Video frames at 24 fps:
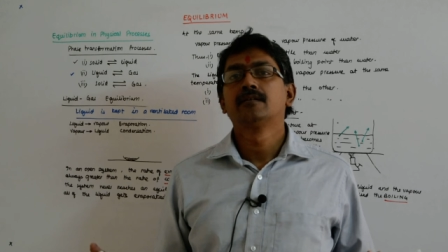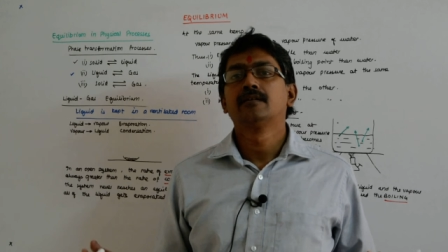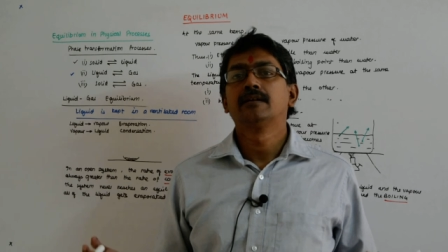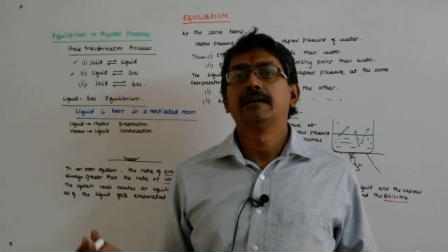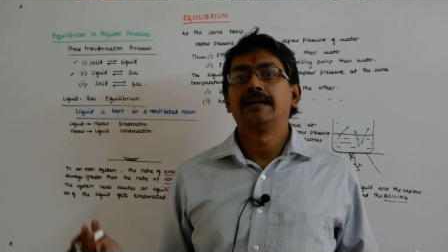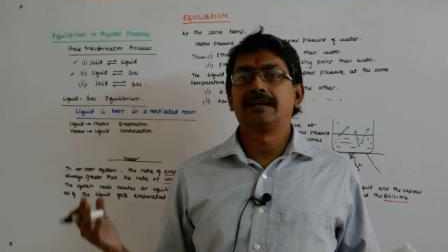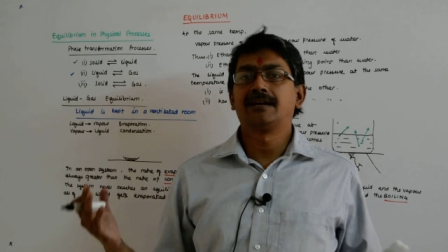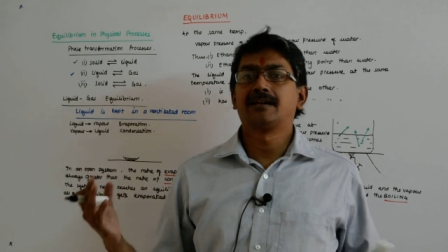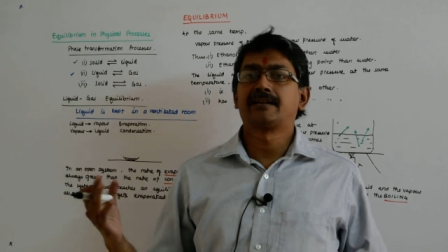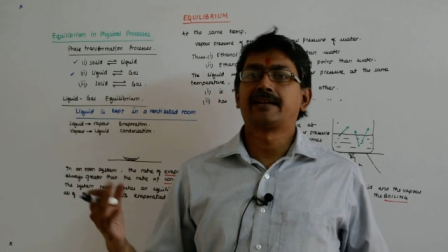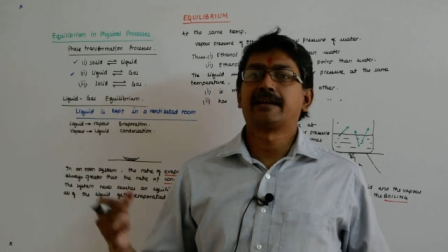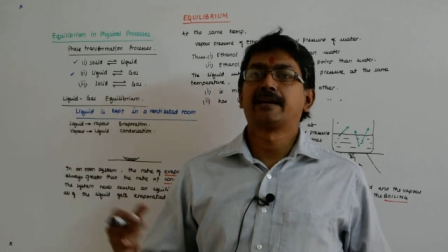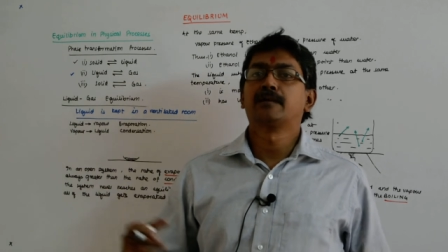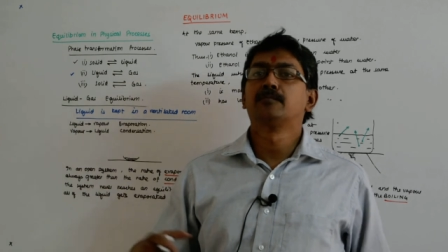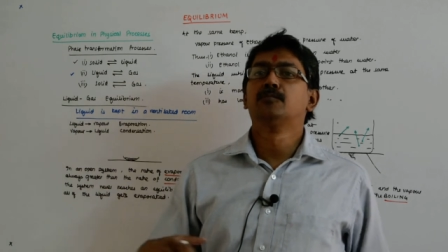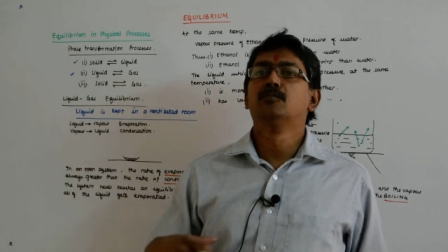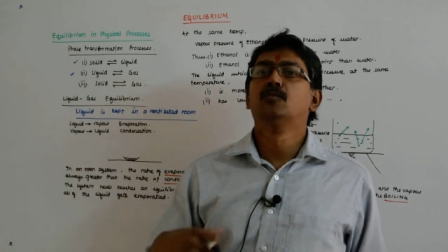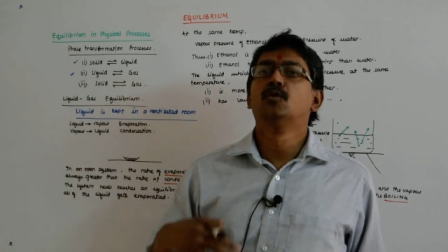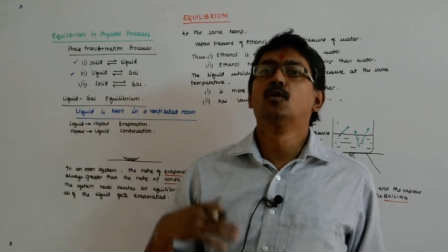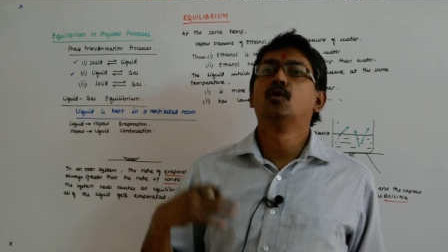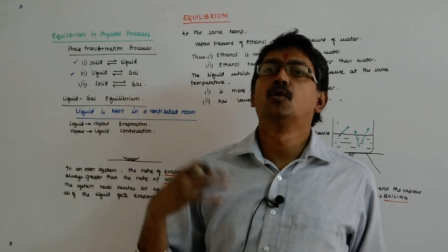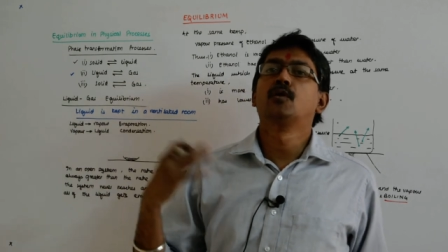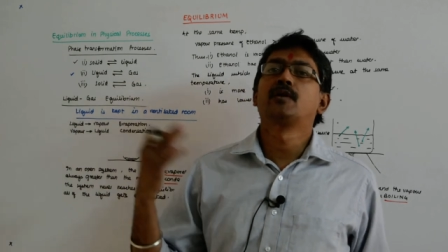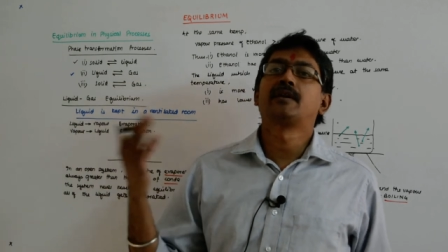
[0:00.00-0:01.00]
it will take
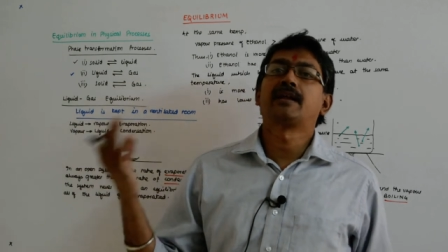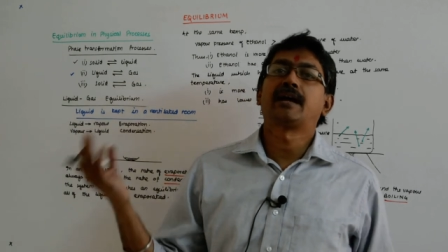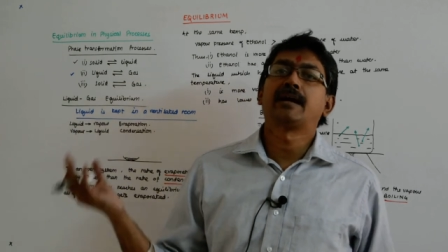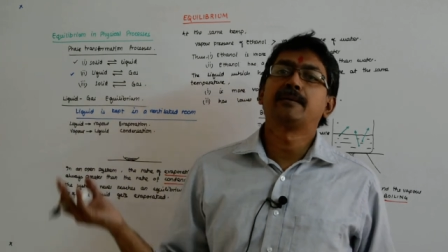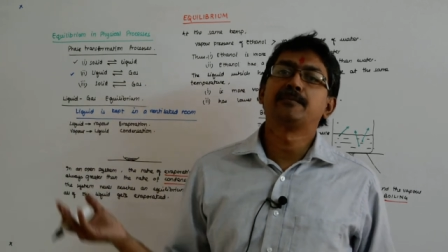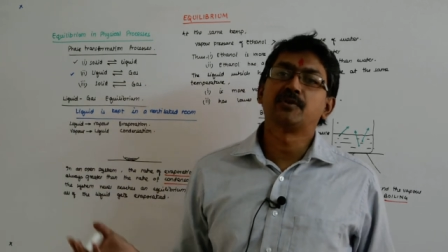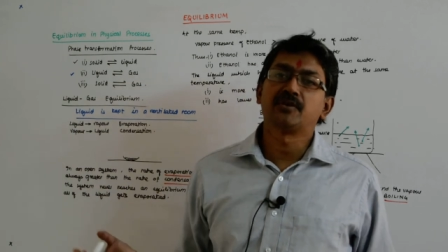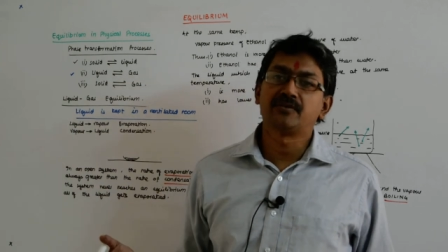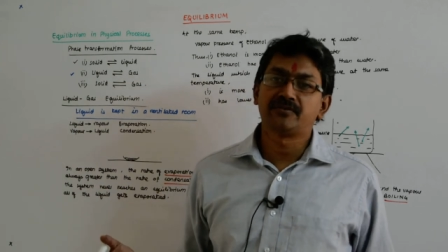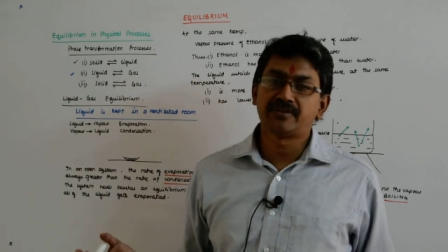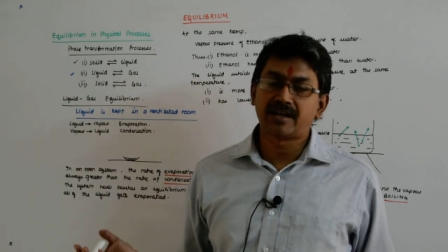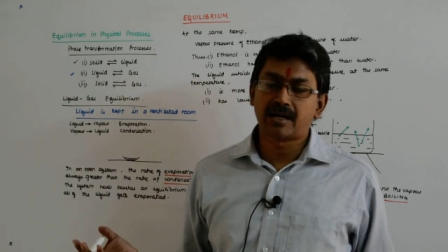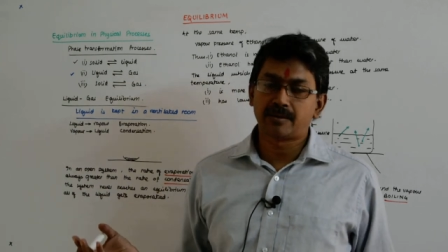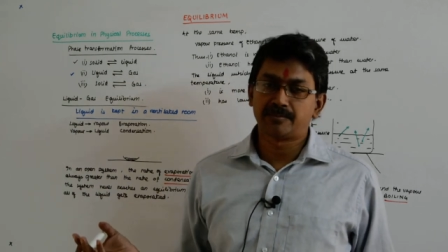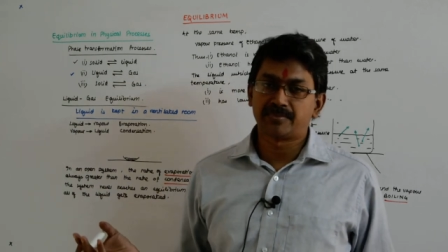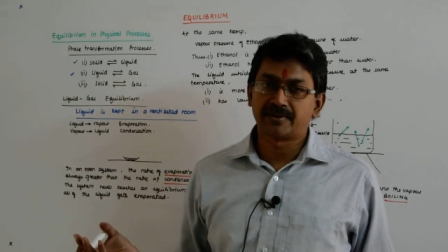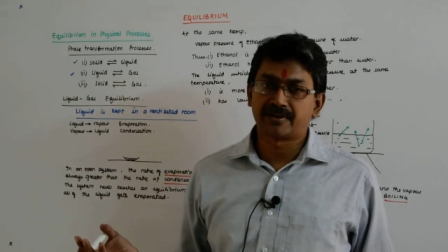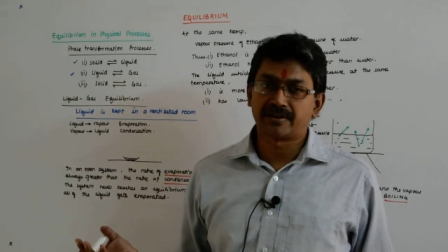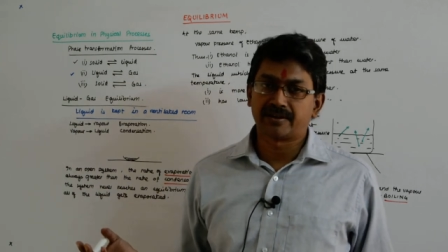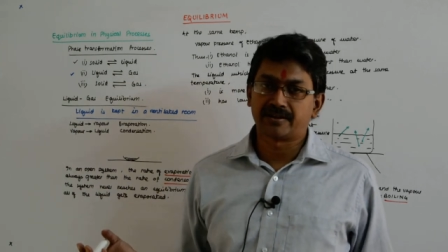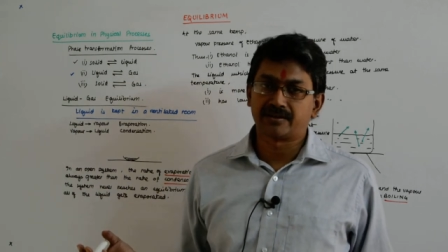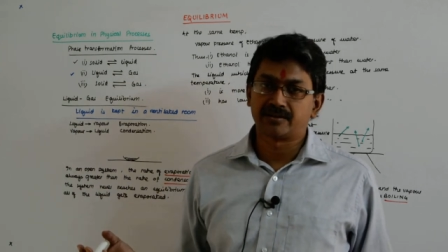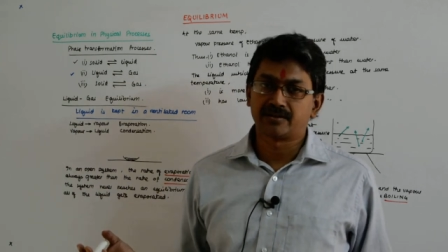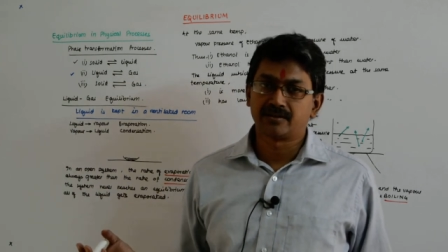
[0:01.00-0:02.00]
more time to
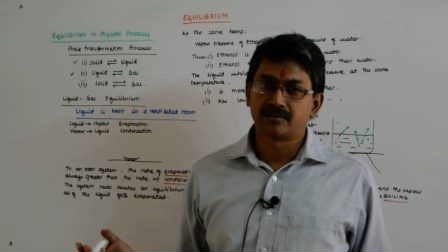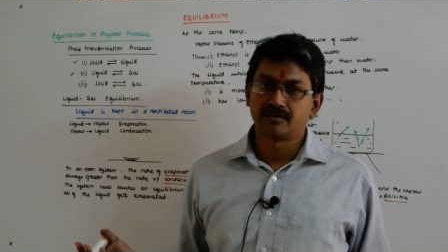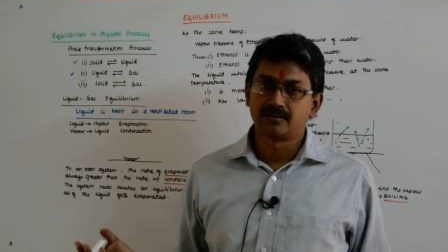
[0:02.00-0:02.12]
evaporate.